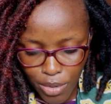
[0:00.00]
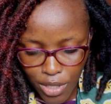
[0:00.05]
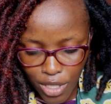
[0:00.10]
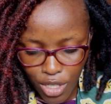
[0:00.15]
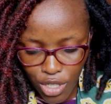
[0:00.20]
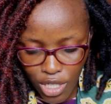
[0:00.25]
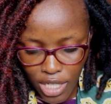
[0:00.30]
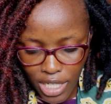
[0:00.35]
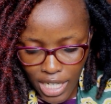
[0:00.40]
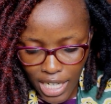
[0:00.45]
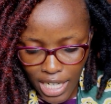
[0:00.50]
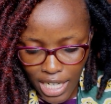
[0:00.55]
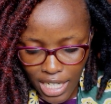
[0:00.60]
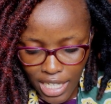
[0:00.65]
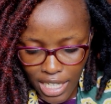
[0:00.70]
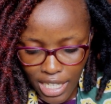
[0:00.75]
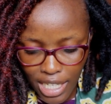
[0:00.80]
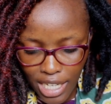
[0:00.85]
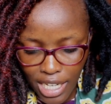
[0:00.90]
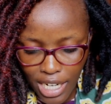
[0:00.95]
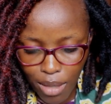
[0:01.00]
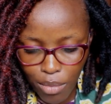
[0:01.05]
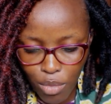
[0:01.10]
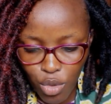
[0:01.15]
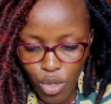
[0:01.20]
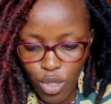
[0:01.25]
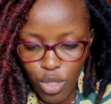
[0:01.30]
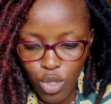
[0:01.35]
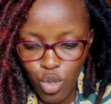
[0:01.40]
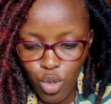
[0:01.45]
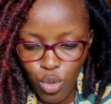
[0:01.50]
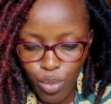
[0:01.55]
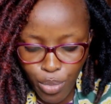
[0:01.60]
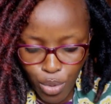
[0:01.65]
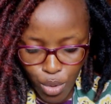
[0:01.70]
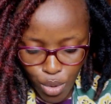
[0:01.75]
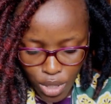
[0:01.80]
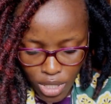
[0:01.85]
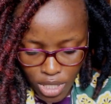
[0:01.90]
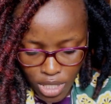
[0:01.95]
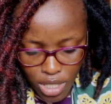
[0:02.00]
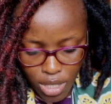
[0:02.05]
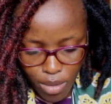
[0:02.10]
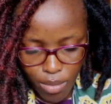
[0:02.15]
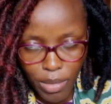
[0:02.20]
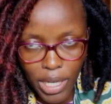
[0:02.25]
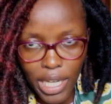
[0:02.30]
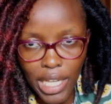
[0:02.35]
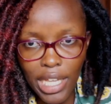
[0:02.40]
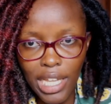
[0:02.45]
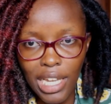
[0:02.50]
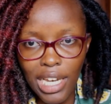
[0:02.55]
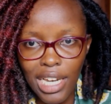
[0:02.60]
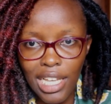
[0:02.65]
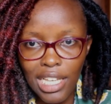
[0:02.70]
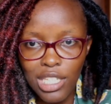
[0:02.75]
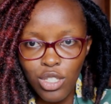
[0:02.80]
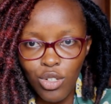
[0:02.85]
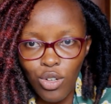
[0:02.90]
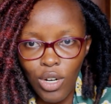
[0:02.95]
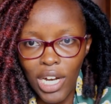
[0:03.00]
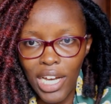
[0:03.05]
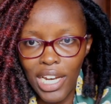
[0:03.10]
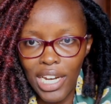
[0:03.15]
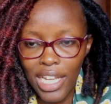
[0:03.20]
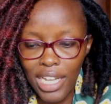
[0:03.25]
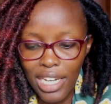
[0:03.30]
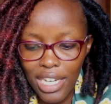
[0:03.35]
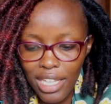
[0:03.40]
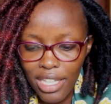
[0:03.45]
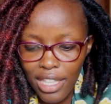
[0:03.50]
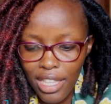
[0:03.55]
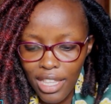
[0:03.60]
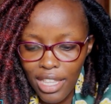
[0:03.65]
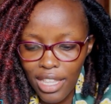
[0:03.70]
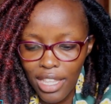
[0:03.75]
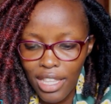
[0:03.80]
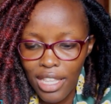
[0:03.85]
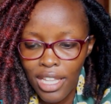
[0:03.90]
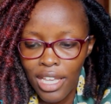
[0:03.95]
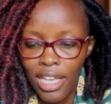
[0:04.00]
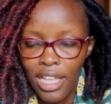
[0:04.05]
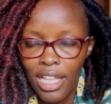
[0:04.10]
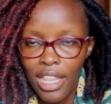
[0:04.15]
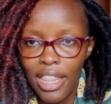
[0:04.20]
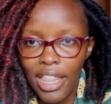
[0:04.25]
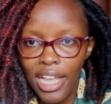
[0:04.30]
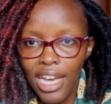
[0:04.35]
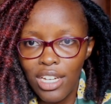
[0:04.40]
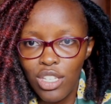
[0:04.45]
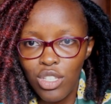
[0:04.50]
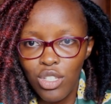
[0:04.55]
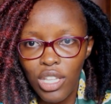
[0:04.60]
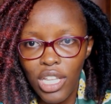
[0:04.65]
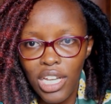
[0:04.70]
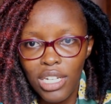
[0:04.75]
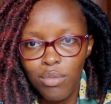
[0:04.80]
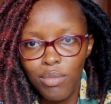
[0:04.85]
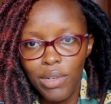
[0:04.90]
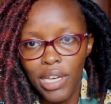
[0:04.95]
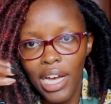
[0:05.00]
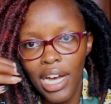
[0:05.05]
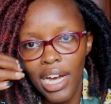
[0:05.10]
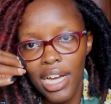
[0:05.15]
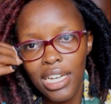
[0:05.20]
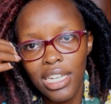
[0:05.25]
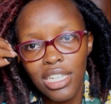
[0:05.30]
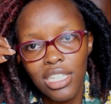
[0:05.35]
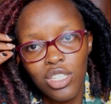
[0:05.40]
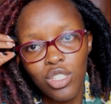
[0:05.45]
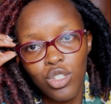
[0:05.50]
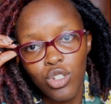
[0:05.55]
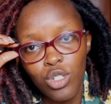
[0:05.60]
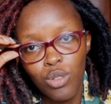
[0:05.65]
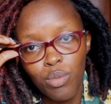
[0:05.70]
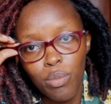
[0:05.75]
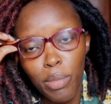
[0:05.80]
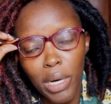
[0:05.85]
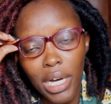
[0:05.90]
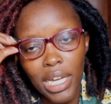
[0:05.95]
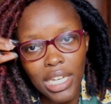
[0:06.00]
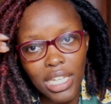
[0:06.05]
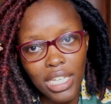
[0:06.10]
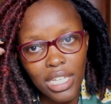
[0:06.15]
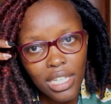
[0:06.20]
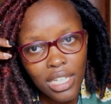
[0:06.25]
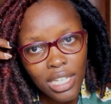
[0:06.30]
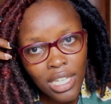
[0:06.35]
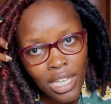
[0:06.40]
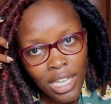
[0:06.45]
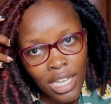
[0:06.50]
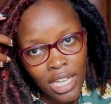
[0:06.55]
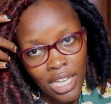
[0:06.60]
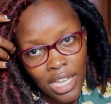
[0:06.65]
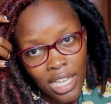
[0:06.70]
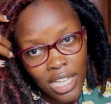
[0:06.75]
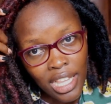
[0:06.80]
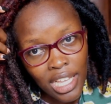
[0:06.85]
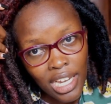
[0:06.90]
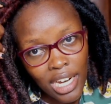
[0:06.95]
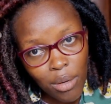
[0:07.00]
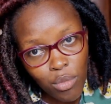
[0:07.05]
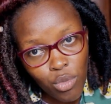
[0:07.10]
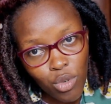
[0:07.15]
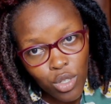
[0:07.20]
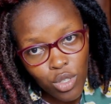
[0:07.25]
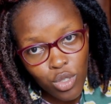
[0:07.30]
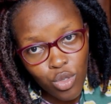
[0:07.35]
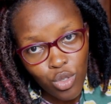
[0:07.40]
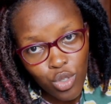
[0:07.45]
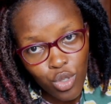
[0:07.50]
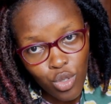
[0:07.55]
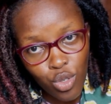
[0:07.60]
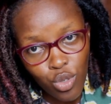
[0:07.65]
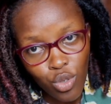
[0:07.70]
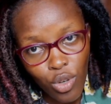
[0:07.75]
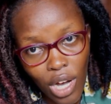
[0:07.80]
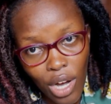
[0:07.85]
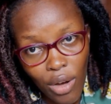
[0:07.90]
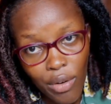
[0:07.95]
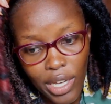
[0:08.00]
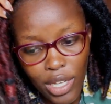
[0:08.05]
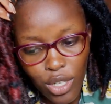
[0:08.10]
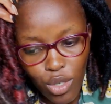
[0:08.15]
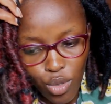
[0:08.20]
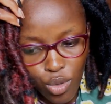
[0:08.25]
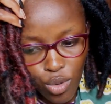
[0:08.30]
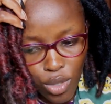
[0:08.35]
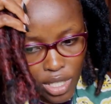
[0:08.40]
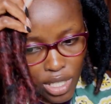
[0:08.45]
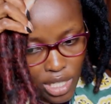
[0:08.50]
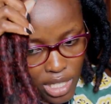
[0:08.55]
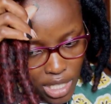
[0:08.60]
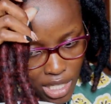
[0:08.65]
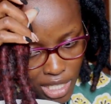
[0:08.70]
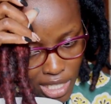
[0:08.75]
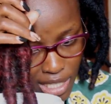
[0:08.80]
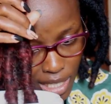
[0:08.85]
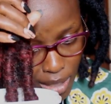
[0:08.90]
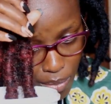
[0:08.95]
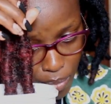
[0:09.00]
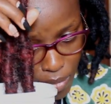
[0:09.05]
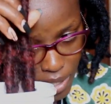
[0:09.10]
periodically, and I'm going to put my lasso underneath that so that my hand is not burning. And then I'm going to show you how I do it step